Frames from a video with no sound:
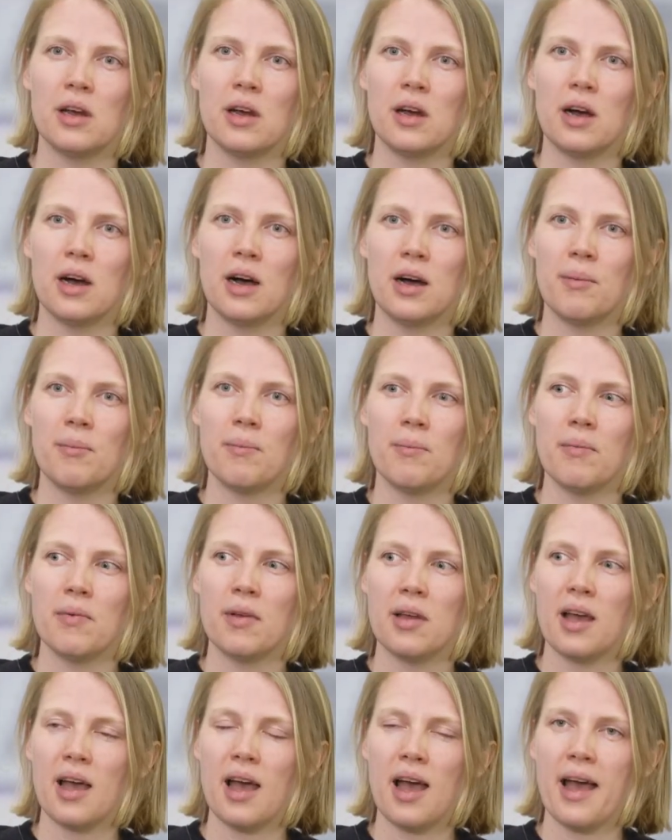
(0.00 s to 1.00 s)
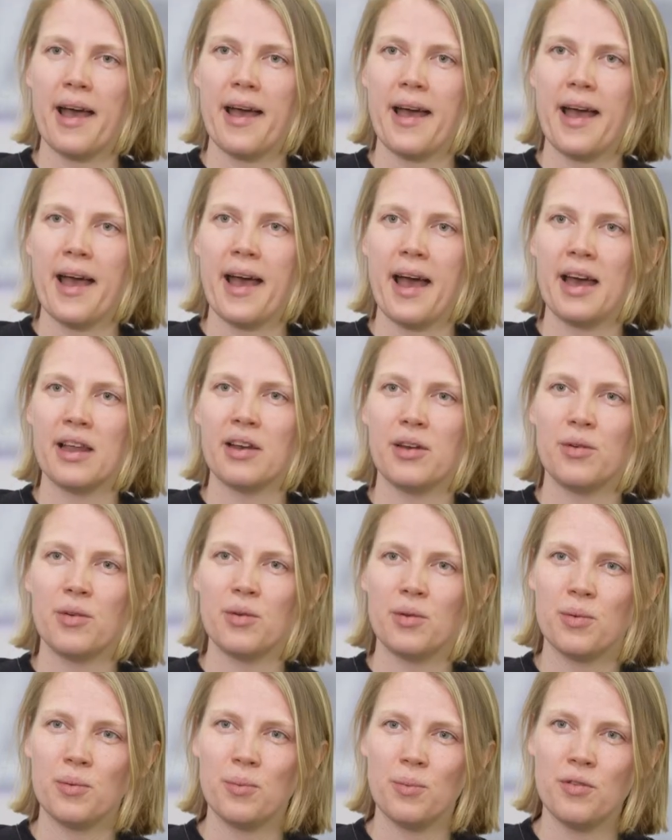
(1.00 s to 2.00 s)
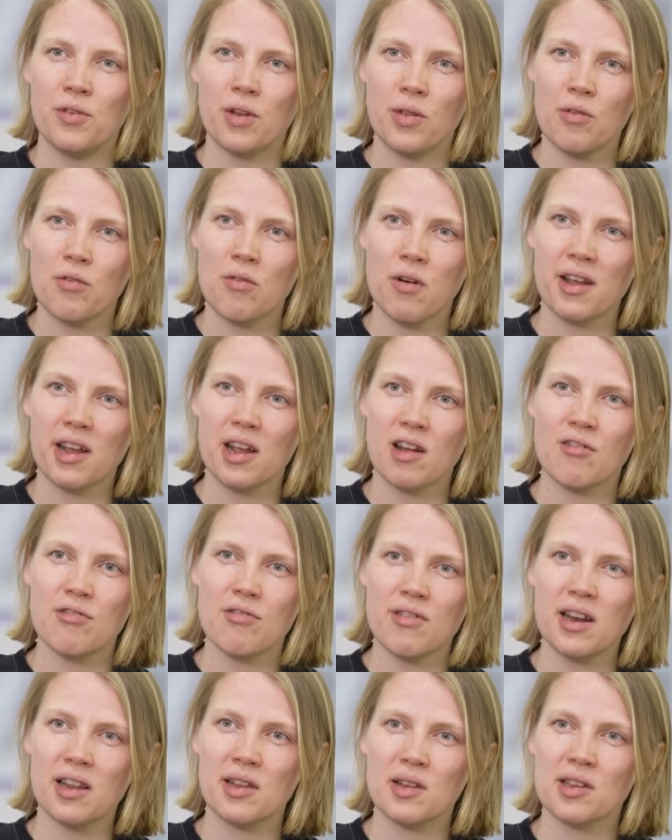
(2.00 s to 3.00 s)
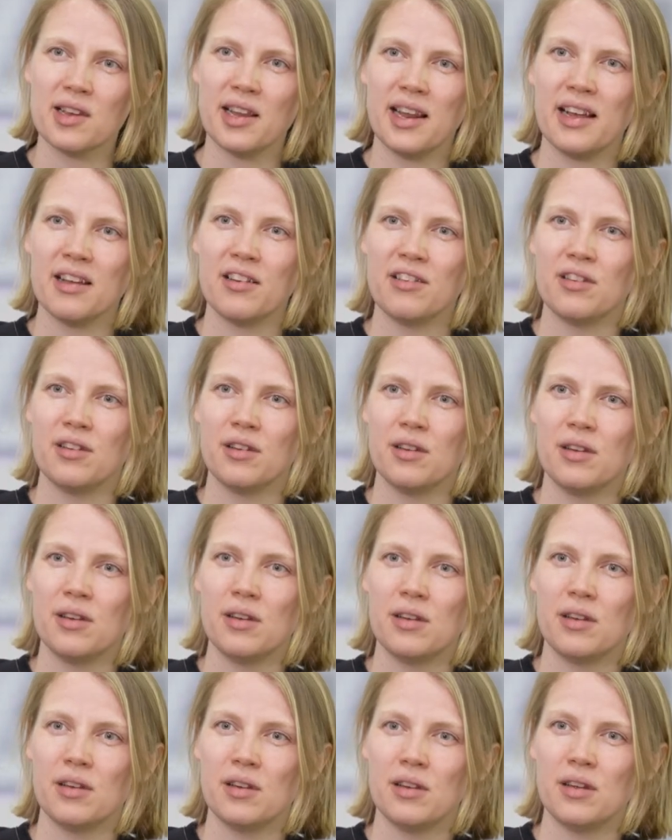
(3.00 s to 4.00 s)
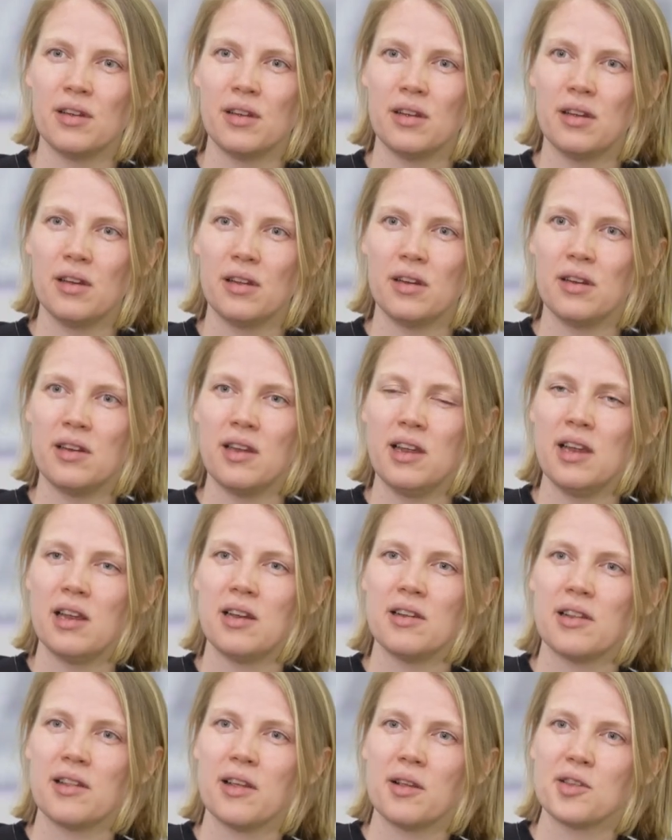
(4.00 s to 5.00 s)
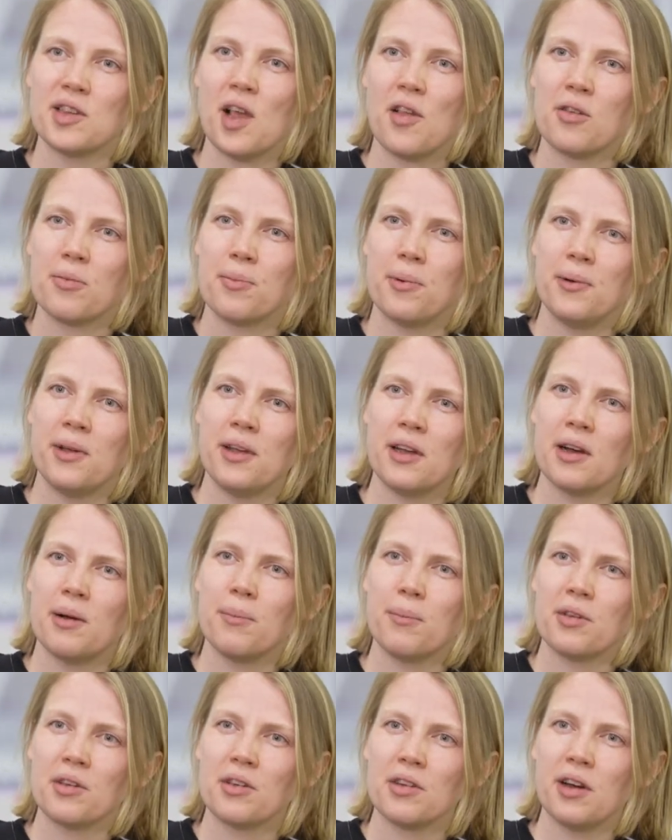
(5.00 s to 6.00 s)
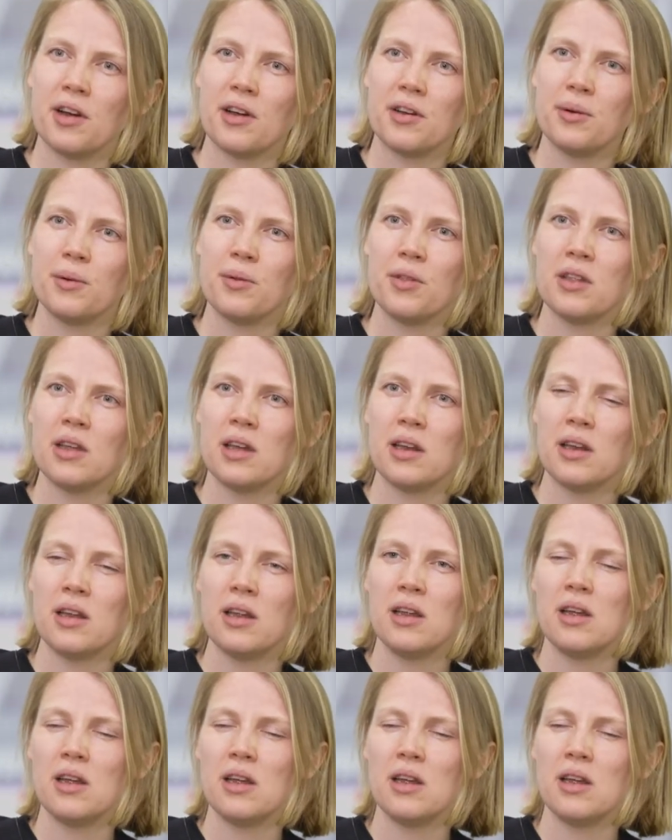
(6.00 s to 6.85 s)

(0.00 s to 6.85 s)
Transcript: and we've done the right credit selection and adhered to that sensible income style, then